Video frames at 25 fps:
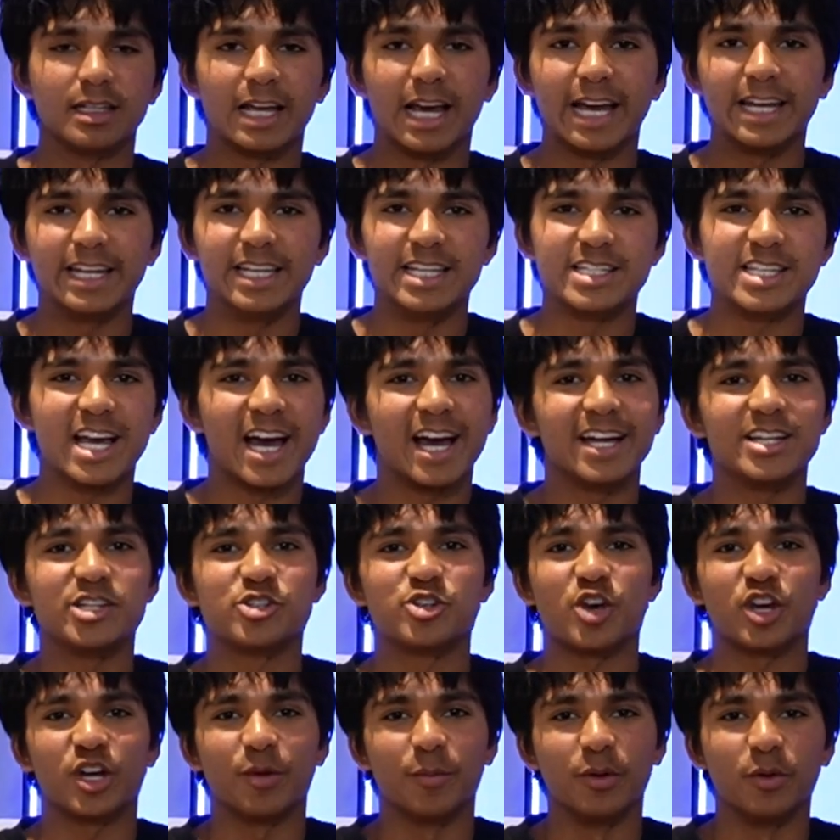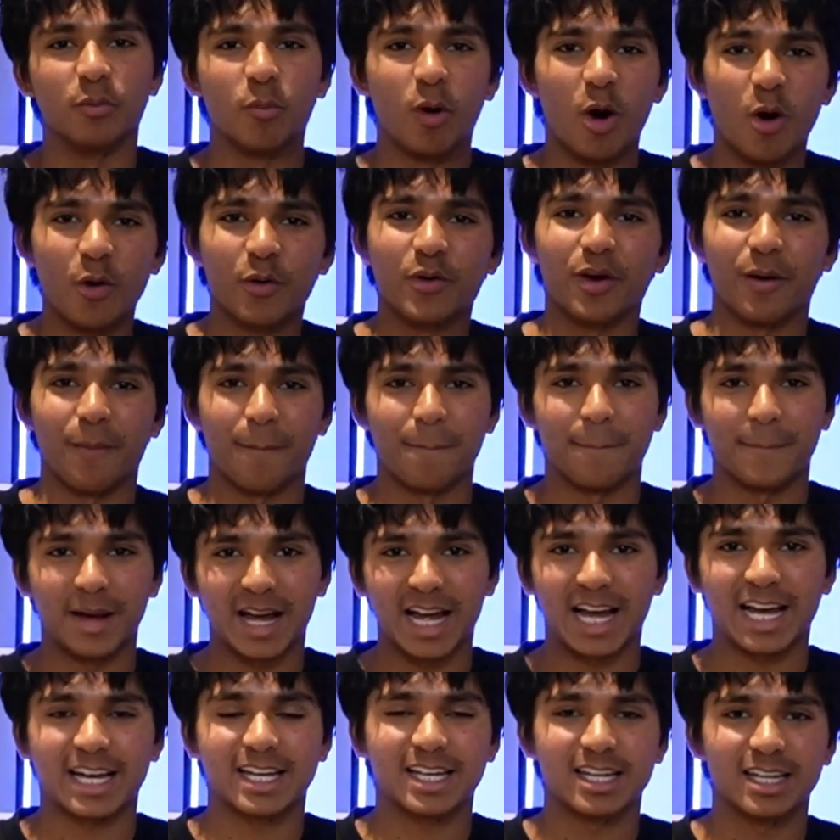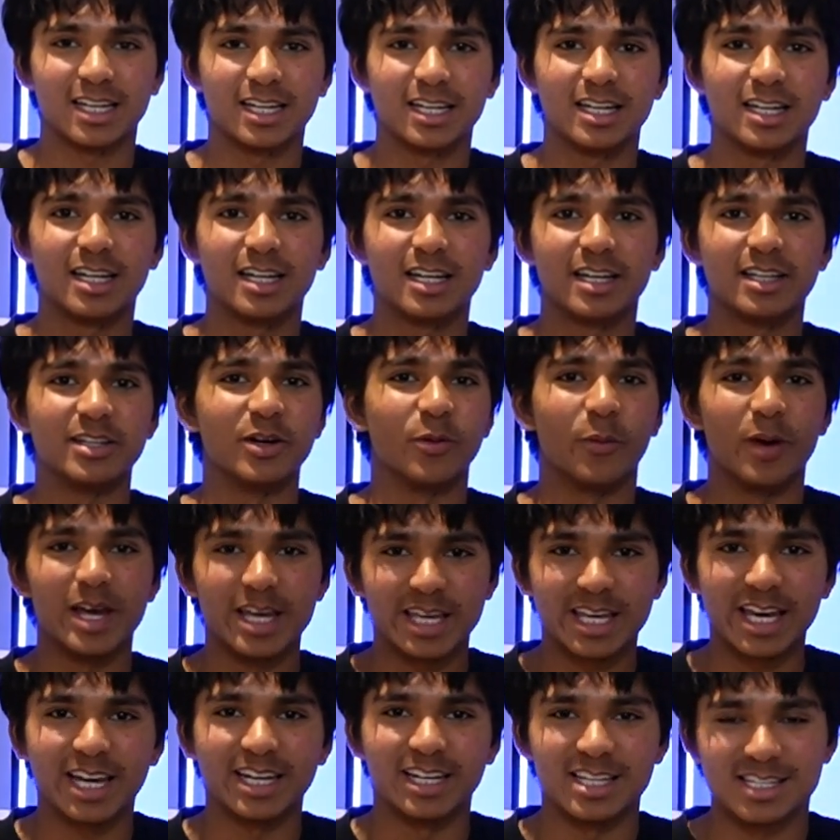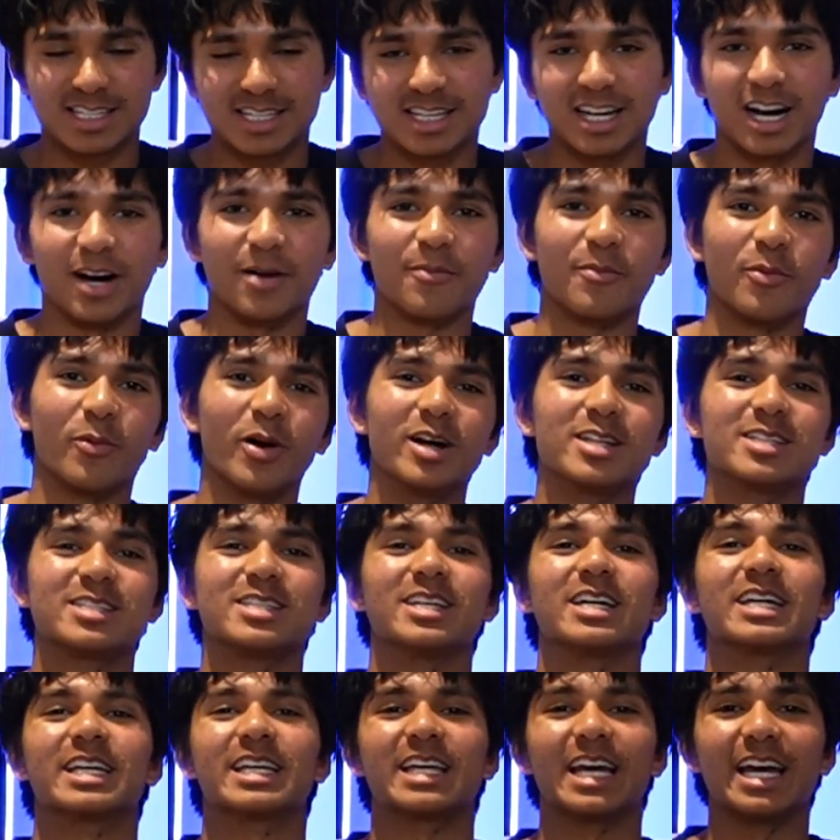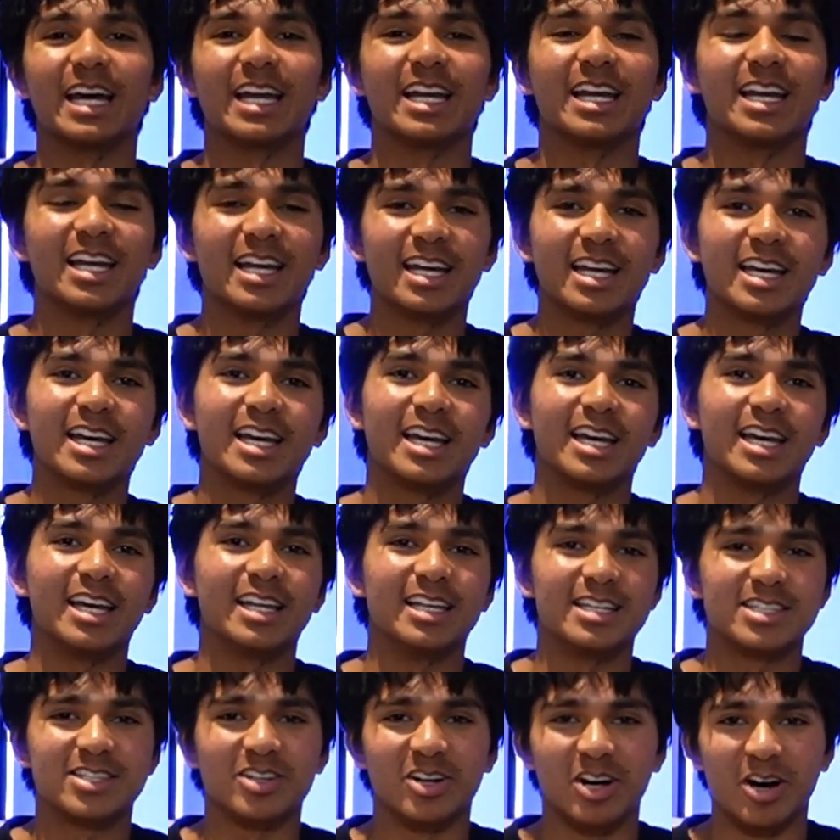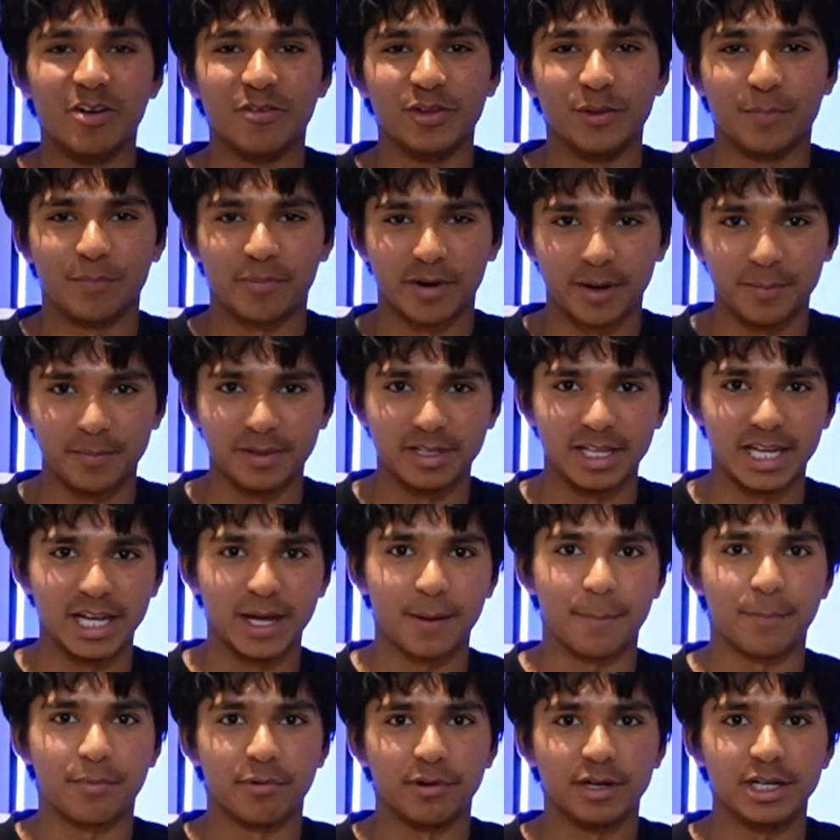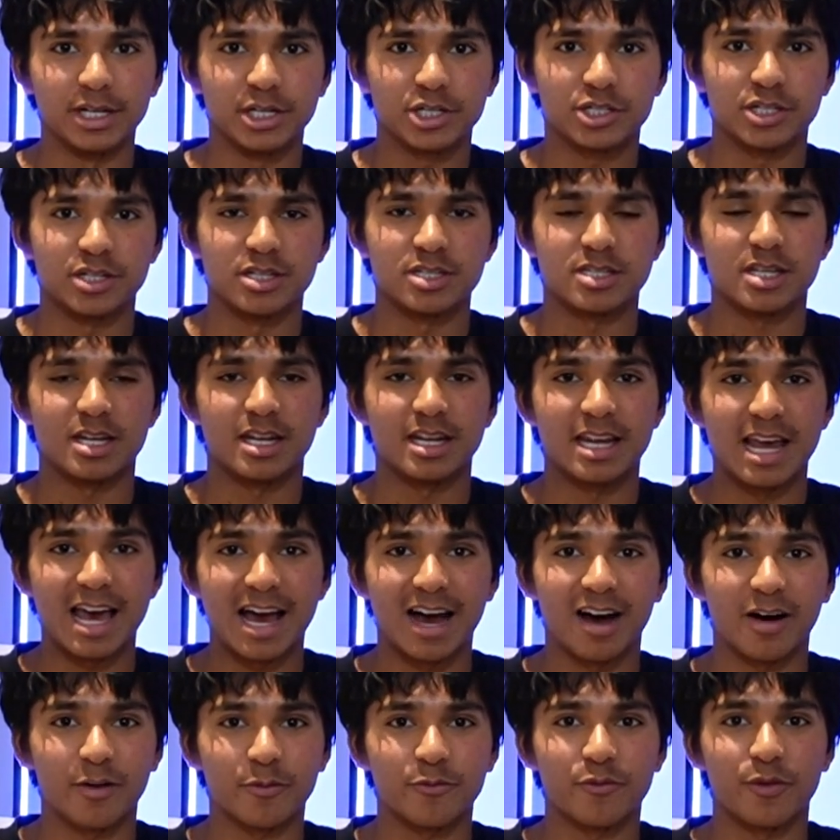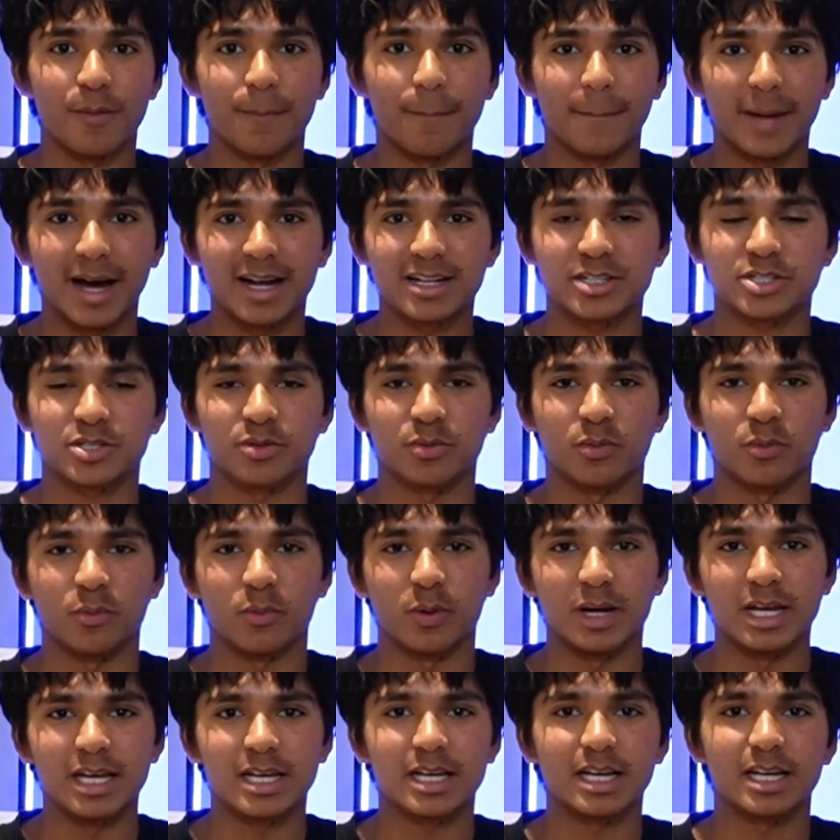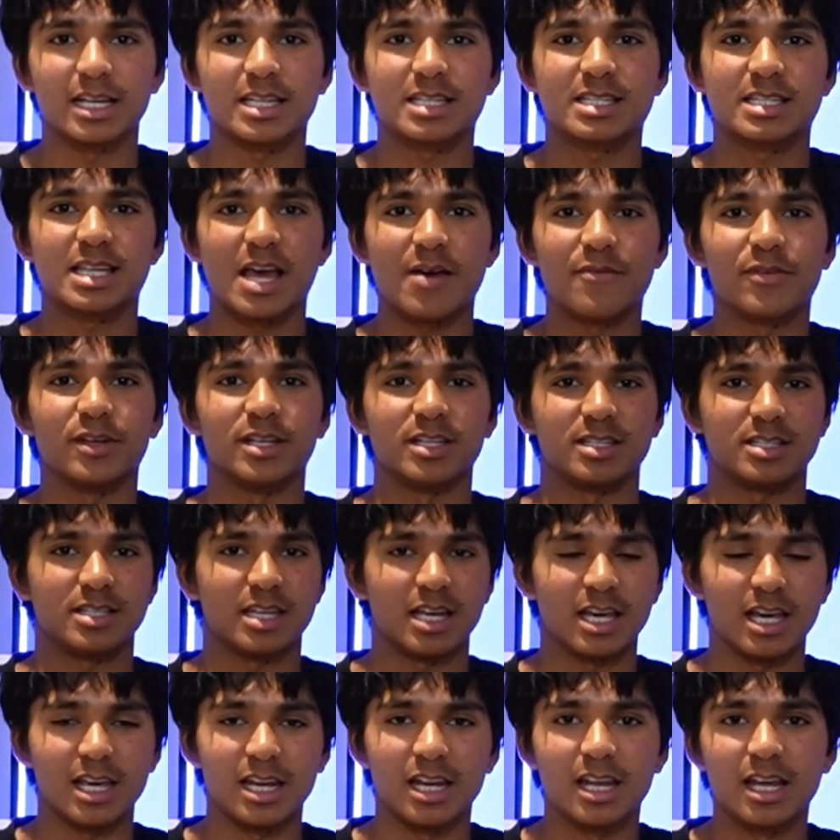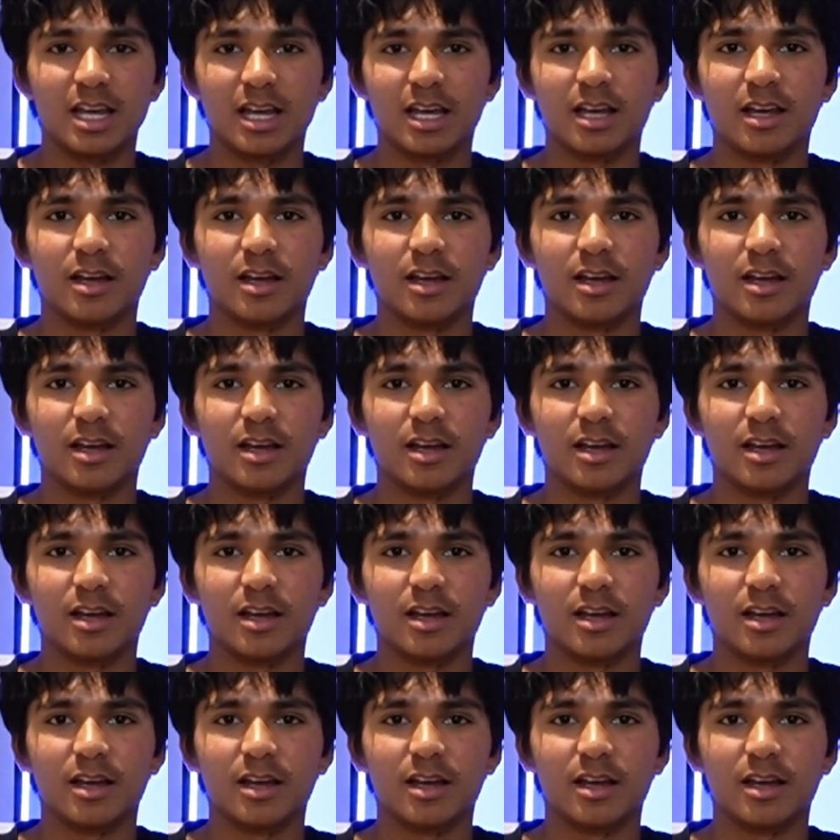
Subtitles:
Ladies and gentlemen, welcome back. The weekend has come once again. It is time for the Premier League predictions now for match week 17.